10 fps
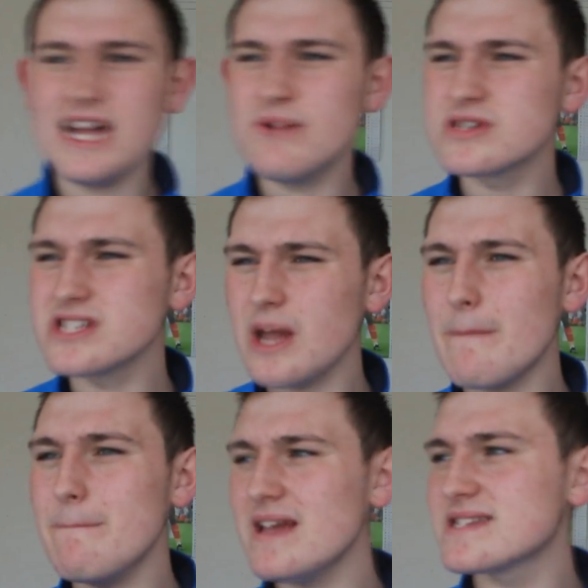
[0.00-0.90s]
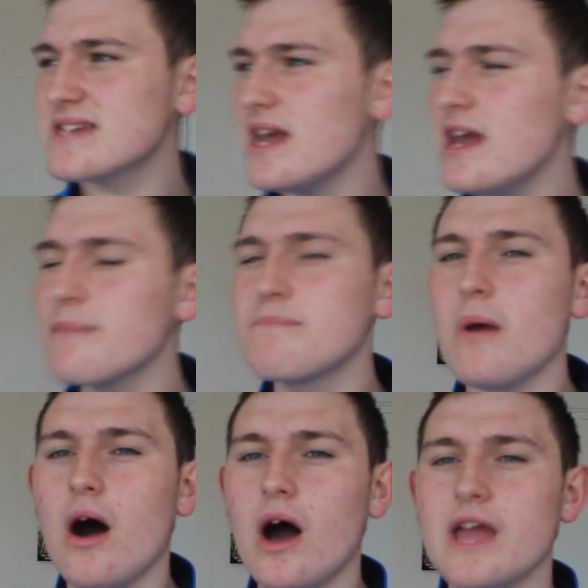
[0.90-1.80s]
it wasn't a miss hit,
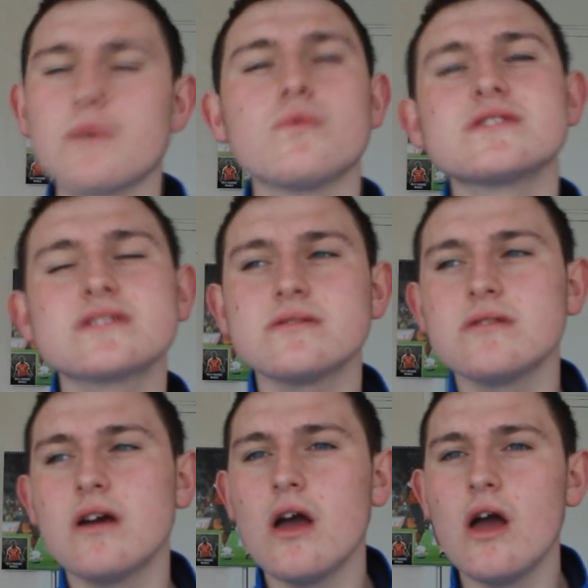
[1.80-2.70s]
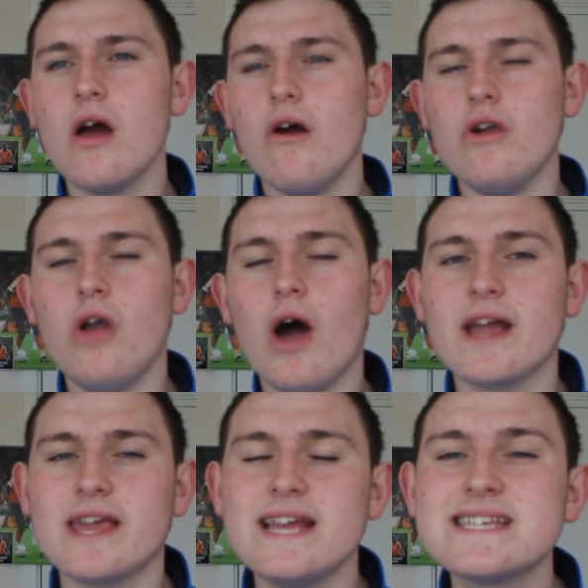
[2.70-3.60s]
but it wasn't
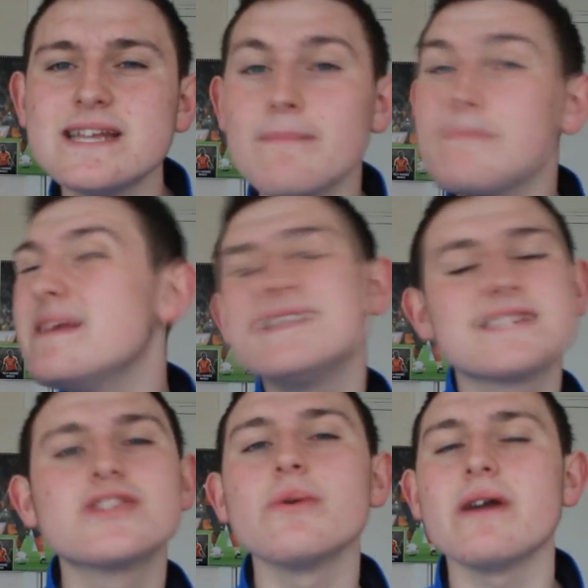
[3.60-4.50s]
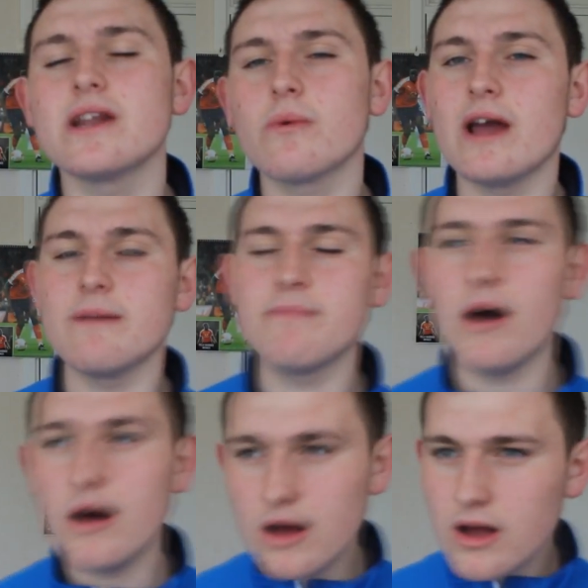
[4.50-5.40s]
like he didn't mean to do it in a way,
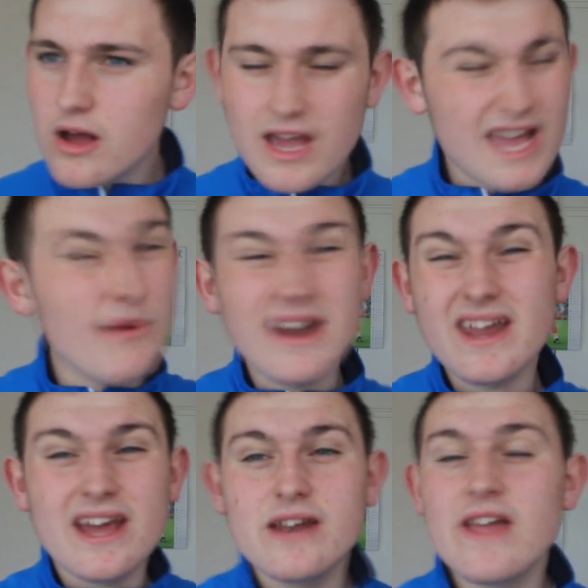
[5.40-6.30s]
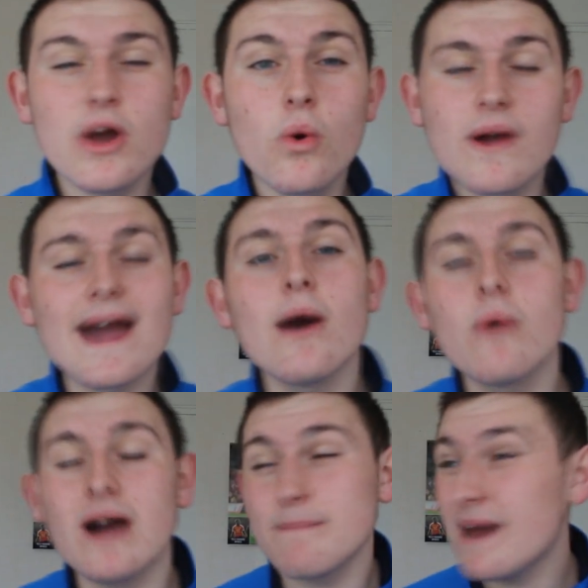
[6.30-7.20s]
but it went in. They all
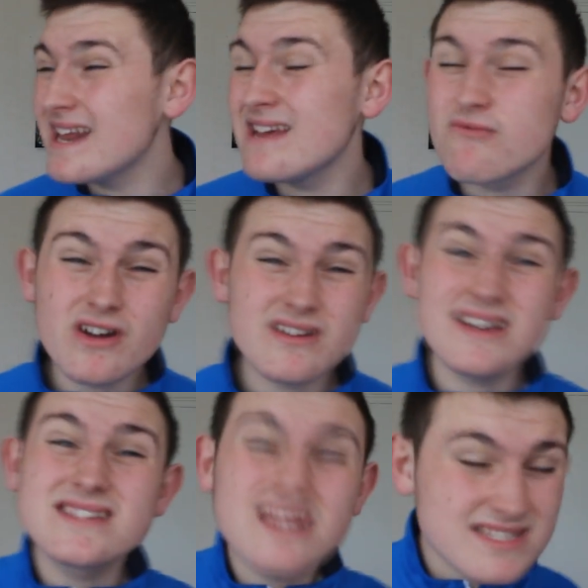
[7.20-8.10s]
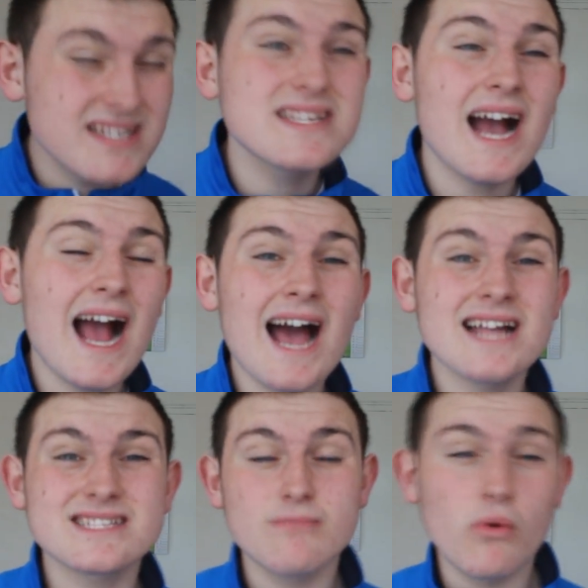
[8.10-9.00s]
count, and Pelly Ruddock, he does need to add